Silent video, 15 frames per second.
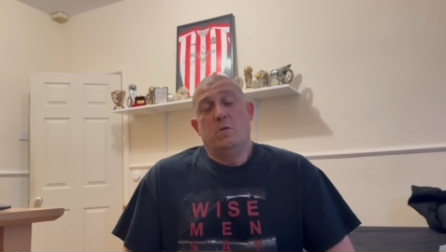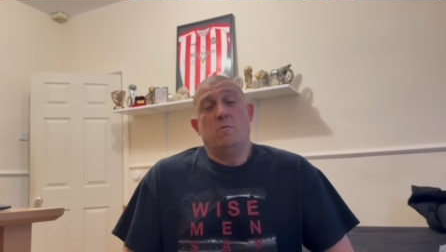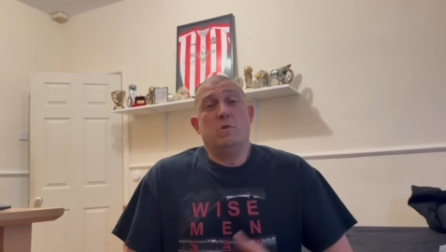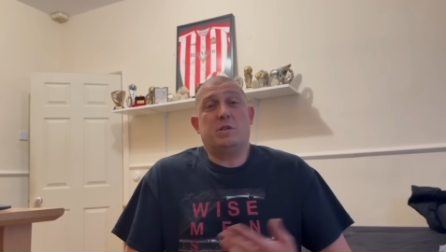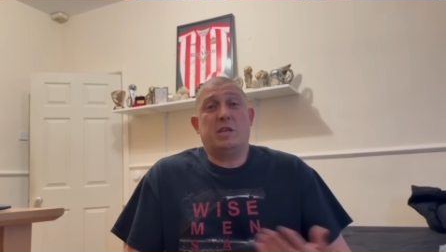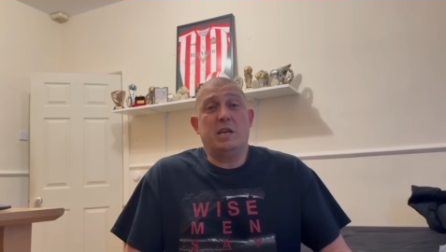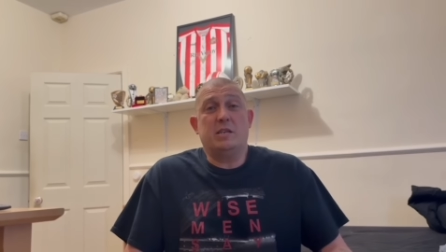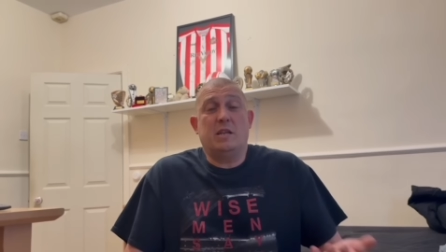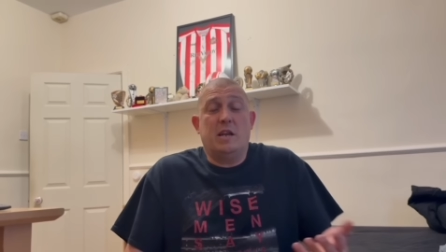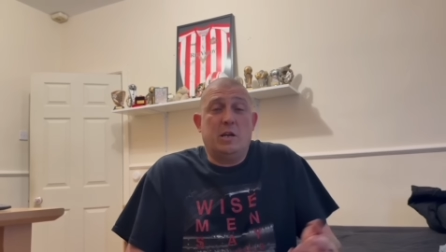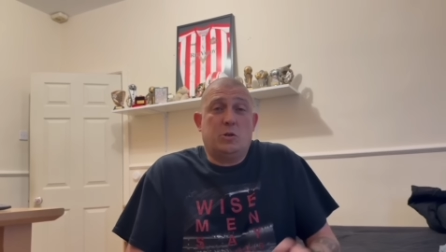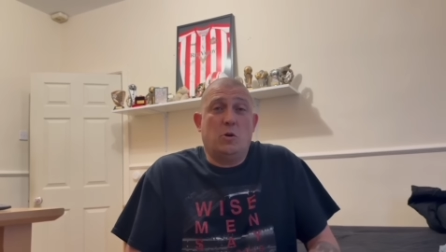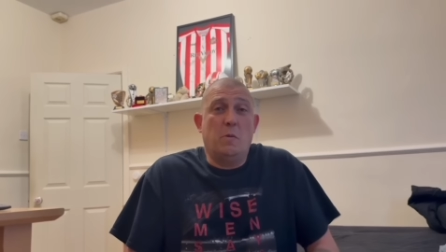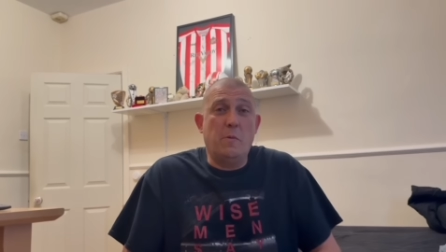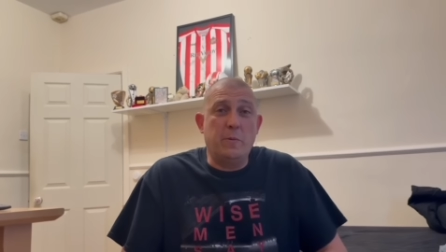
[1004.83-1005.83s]
we'll see you in the
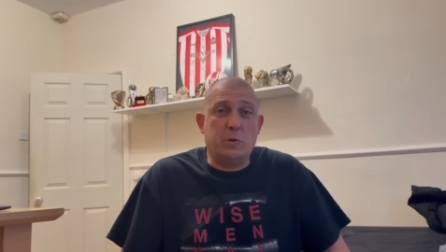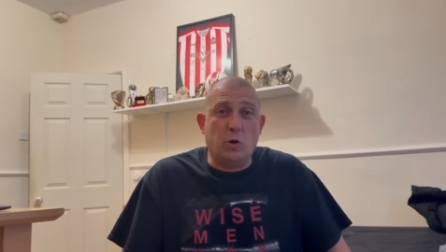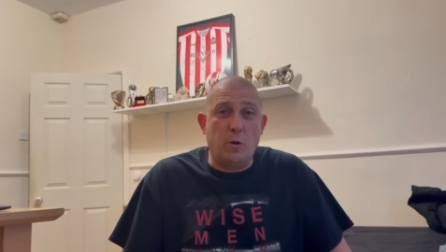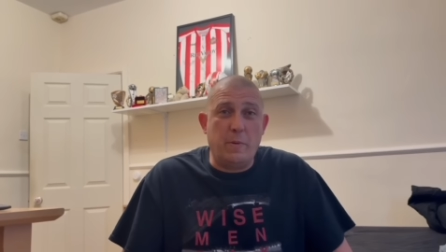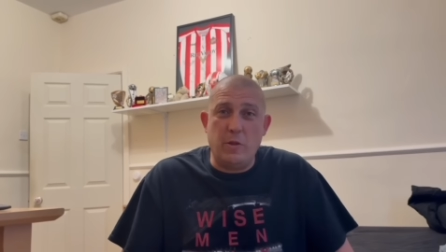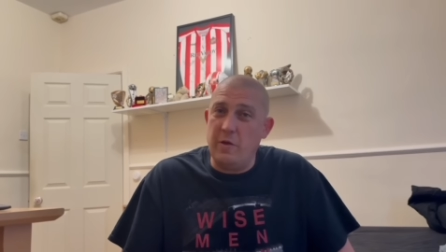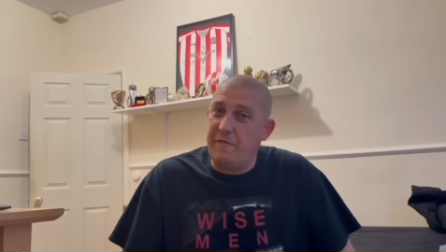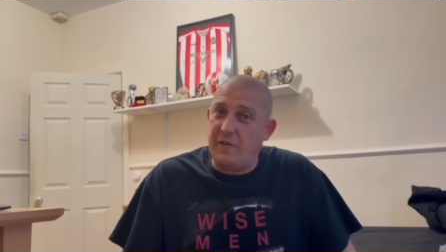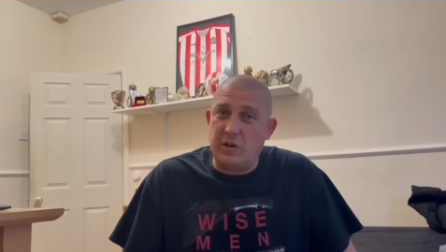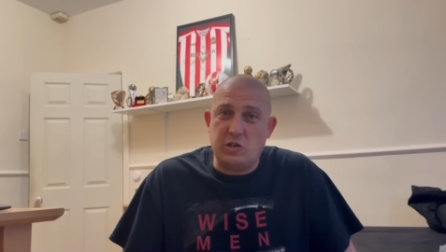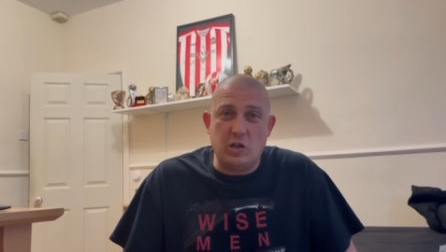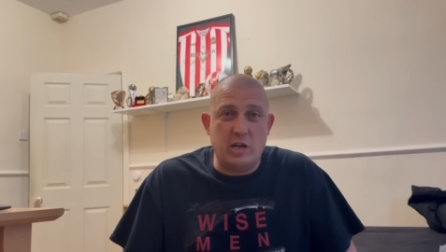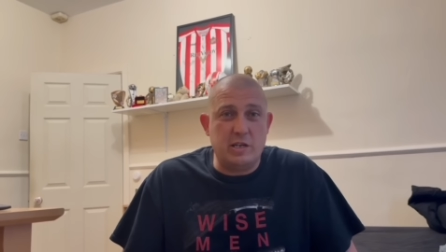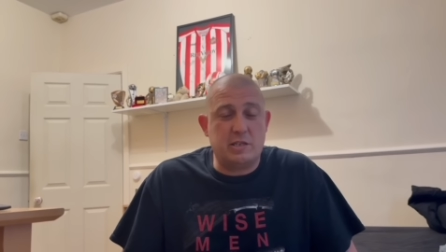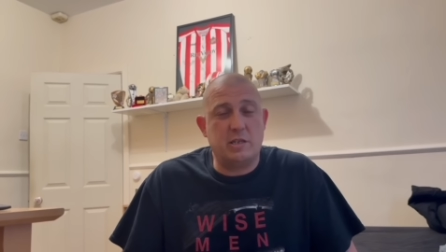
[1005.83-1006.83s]
next one when we talk about the
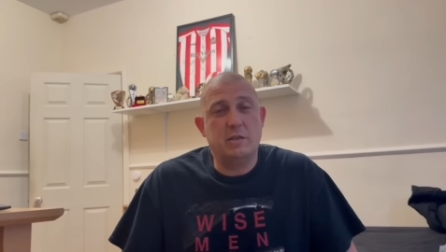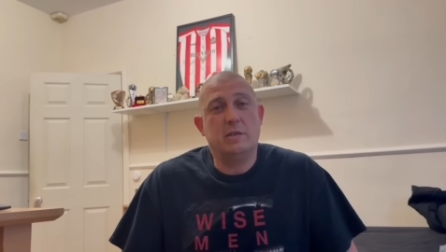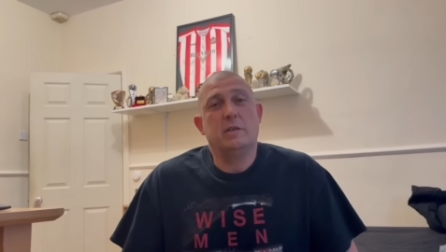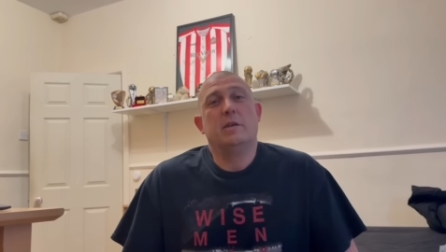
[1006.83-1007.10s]
fixture list.